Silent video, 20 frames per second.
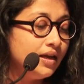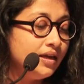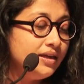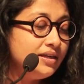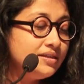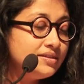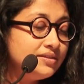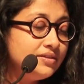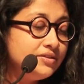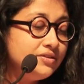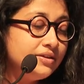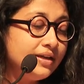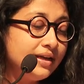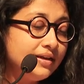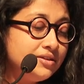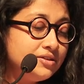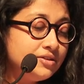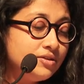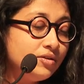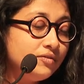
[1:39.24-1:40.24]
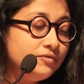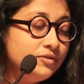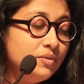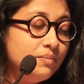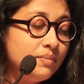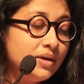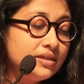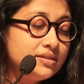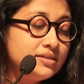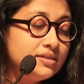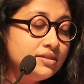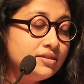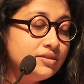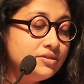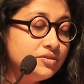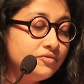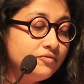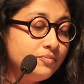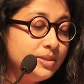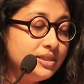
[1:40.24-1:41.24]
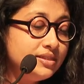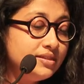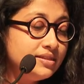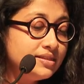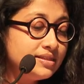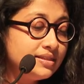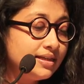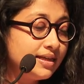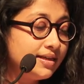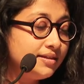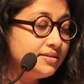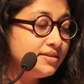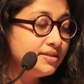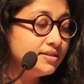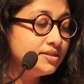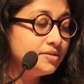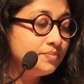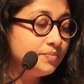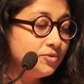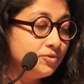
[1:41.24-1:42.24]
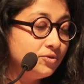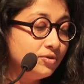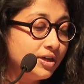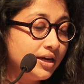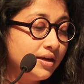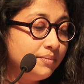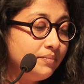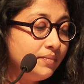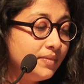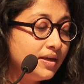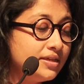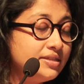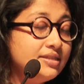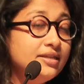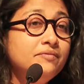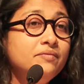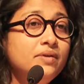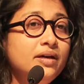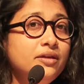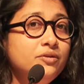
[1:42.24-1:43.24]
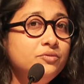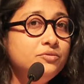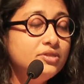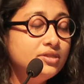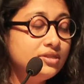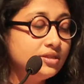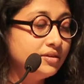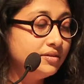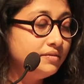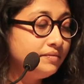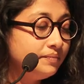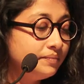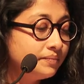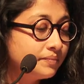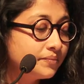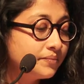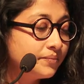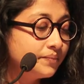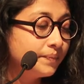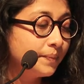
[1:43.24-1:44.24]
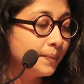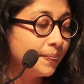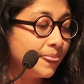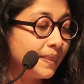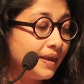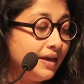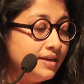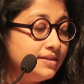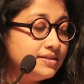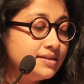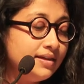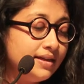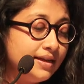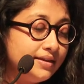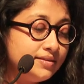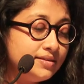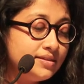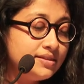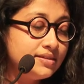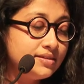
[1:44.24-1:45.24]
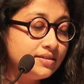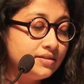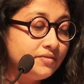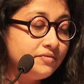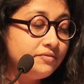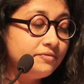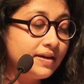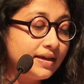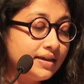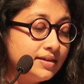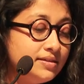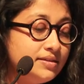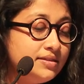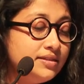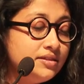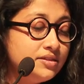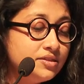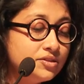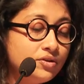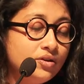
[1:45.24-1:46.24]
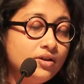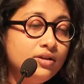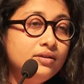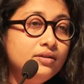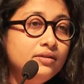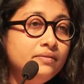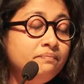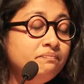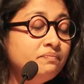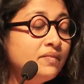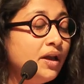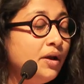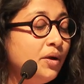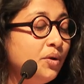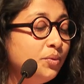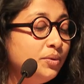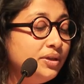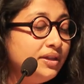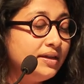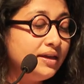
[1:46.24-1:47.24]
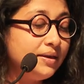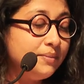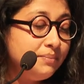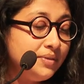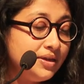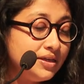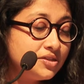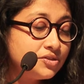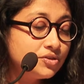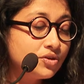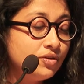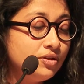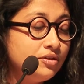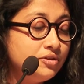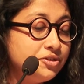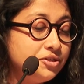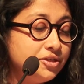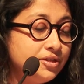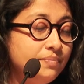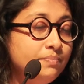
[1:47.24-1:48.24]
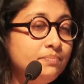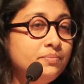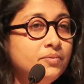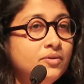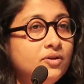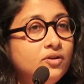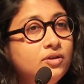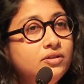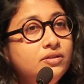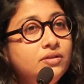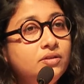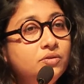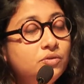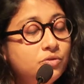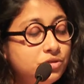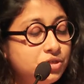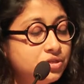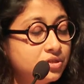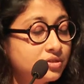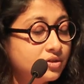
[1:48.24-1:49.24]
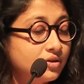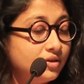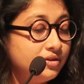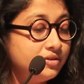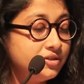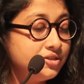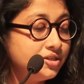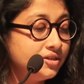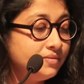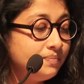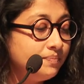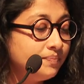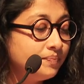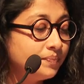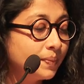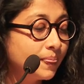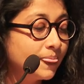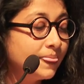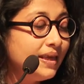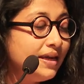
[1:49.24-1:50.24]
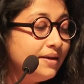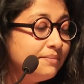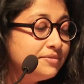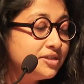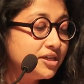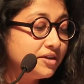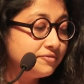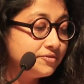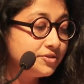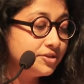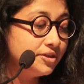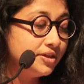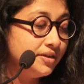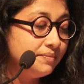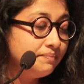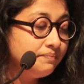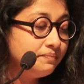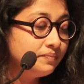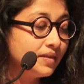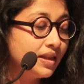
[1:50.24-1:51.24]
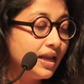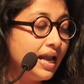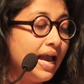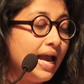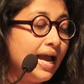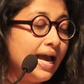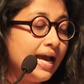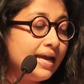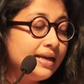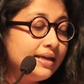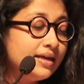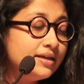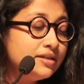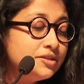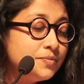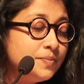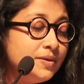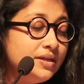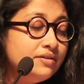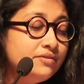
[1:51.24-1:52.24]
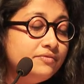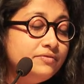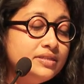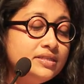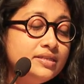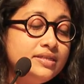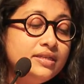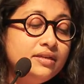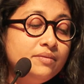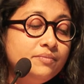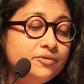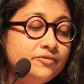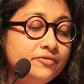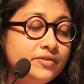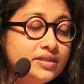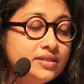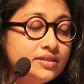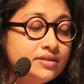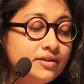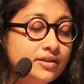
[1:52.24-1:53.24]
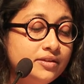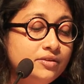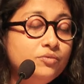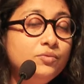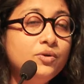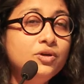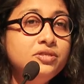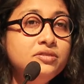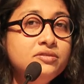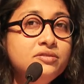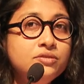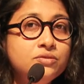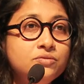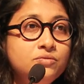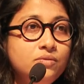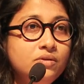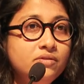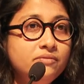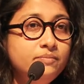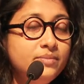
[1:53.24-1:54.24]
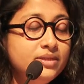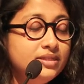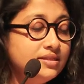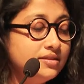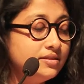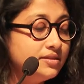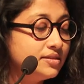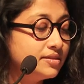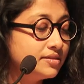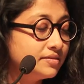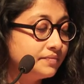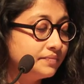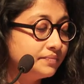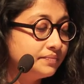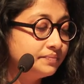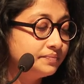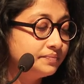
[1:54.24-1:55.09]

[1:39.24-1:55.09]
He's the director of the Masters of Business Analytics program at NYU Stern. He's a Leonard Stern faculty scholar with an MBA scholarship called the Ghosh Scholarship, named after him, and has been a visiting professor at the Wharton School of Business.